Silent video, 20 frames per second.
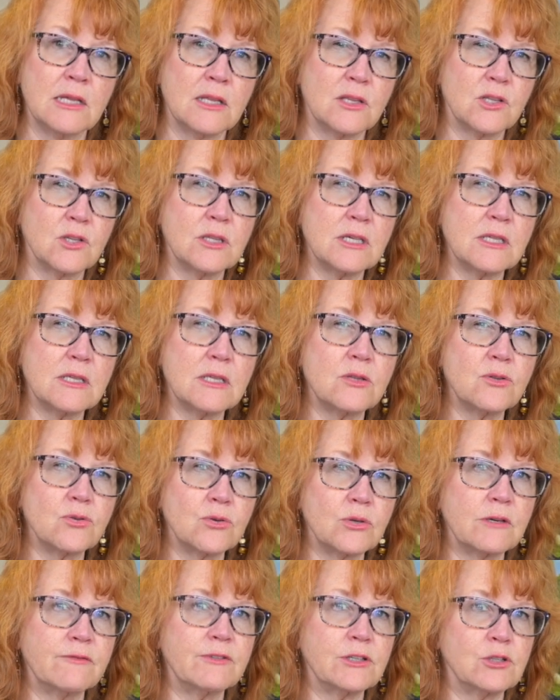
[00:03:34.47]
So this is
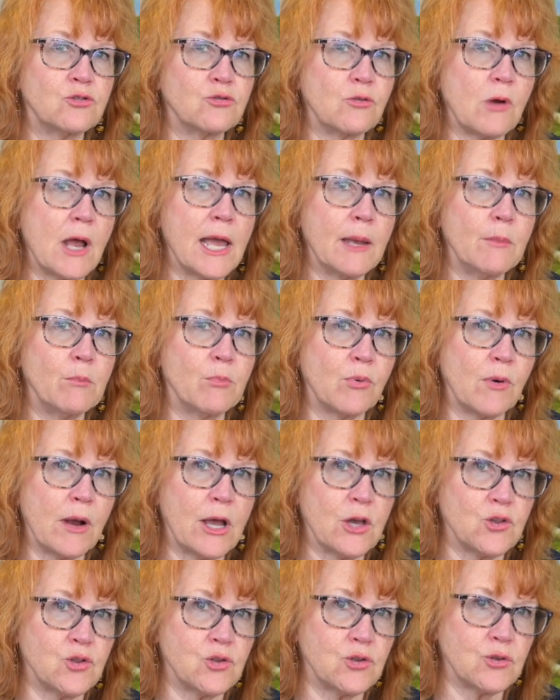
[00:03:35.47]
sort of a dry
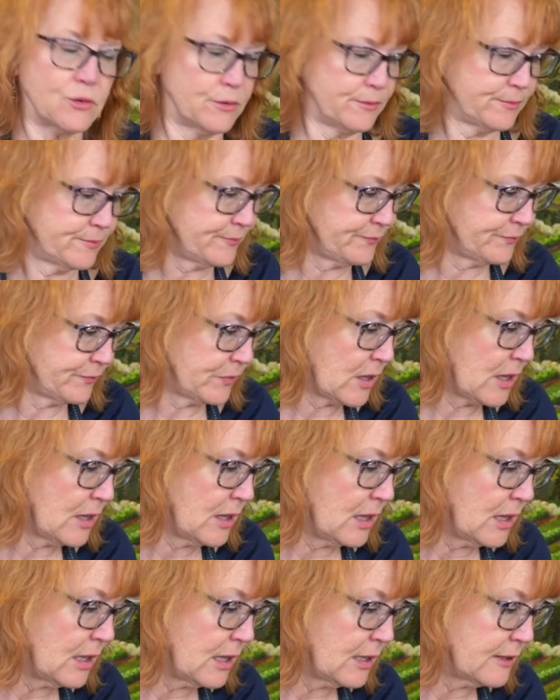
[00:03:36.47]
brush
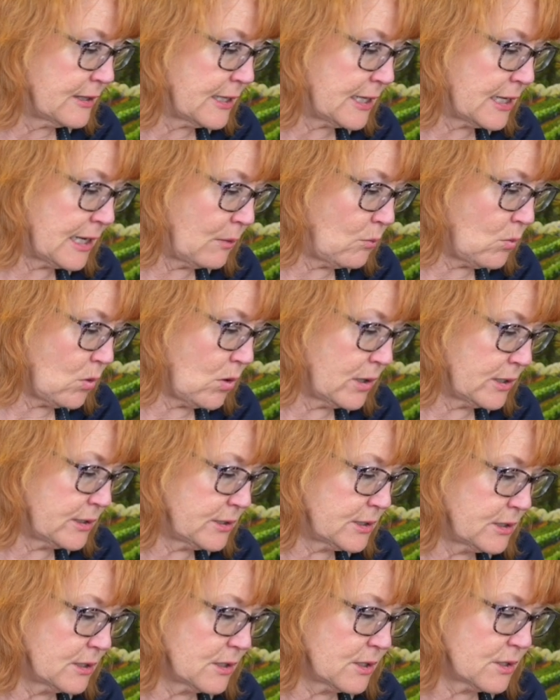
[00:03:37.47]
that I want.